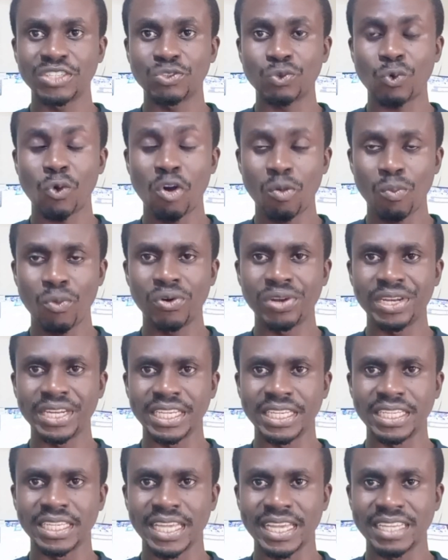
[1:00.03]
commonly,
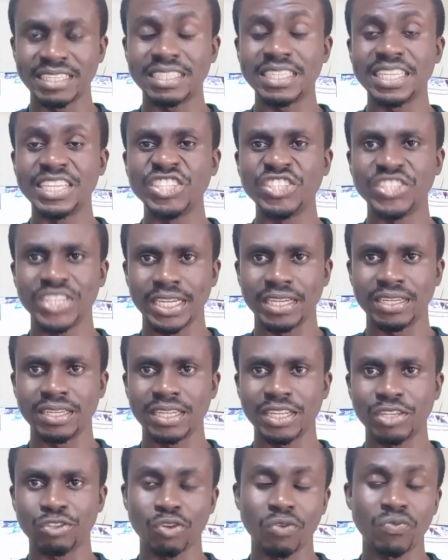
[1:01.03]
injured
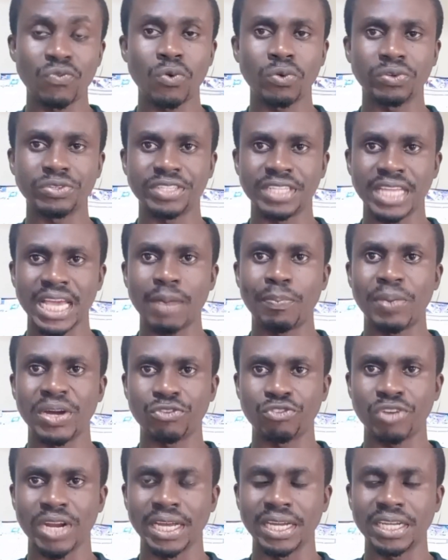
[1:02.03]
is of course the upper
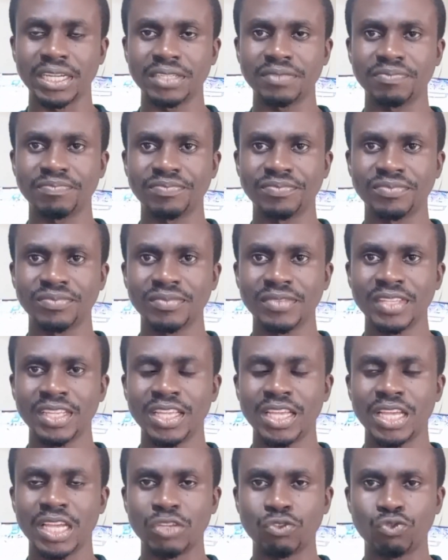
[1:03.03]
trunk.
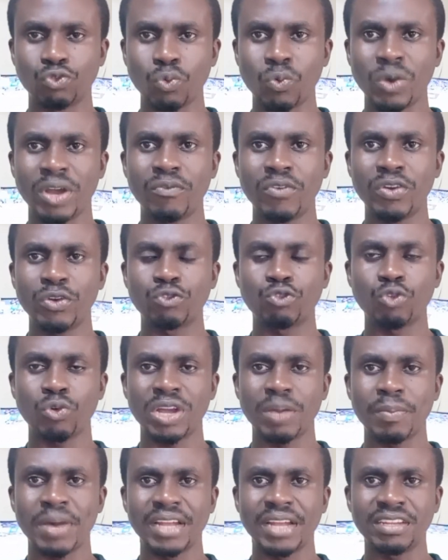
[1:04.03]
And so whenever we talk
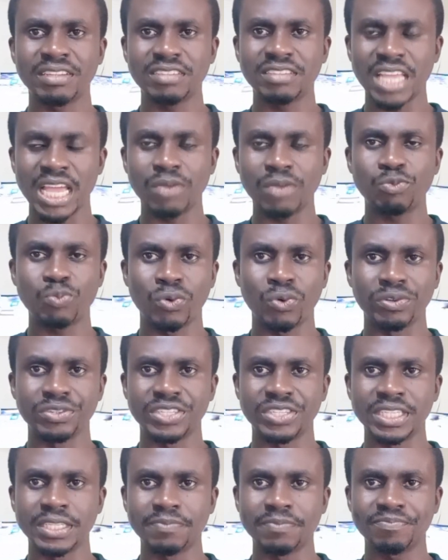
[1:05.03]
about this Erb's
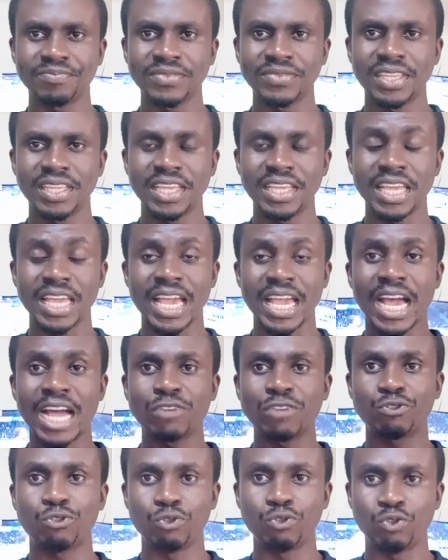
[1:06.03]
palsy, it
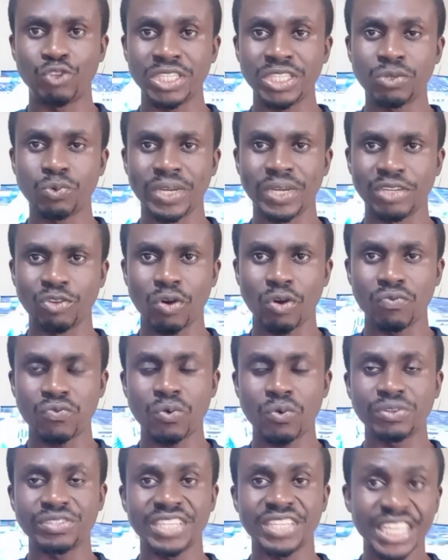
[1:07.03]
has to deal with, of
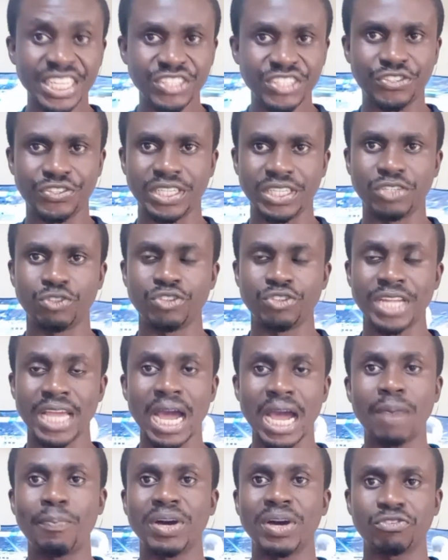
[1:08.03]
course, injury to the
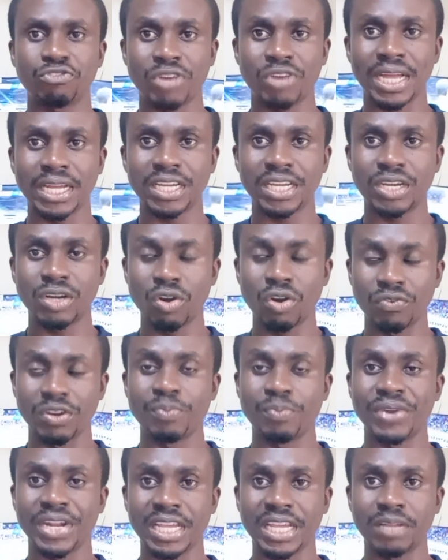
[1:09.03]
upper trunk of the
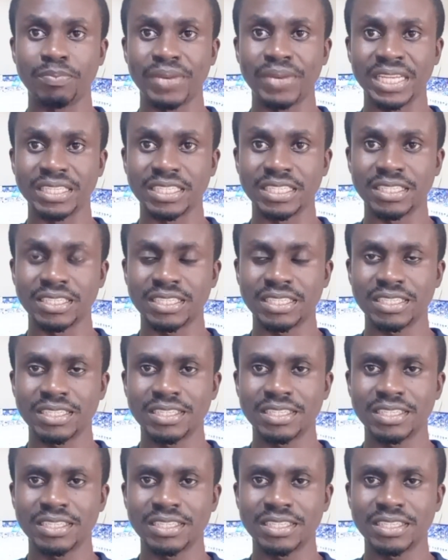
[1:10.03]
brachial plexus.